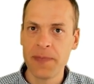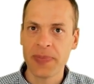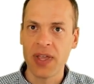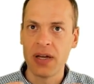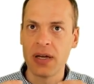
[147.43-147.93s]

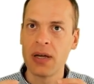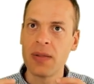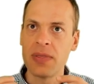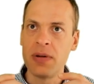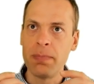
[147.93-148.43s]

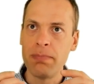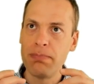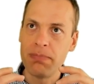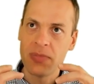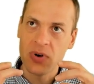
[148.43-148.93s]

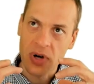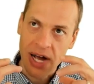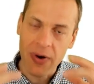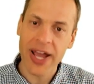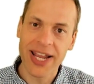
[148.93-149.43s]

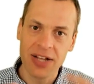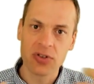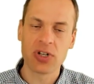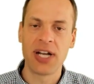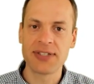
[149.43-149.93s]
How I can
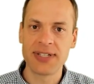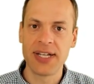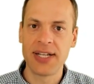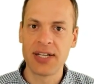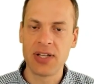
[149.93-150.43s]
translate
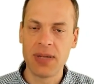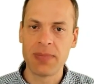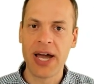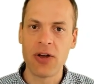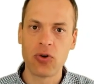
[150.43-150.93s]
that in
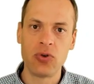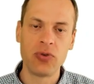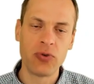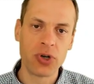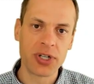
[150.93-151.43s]
my own
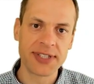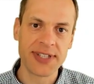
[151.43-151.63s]
words,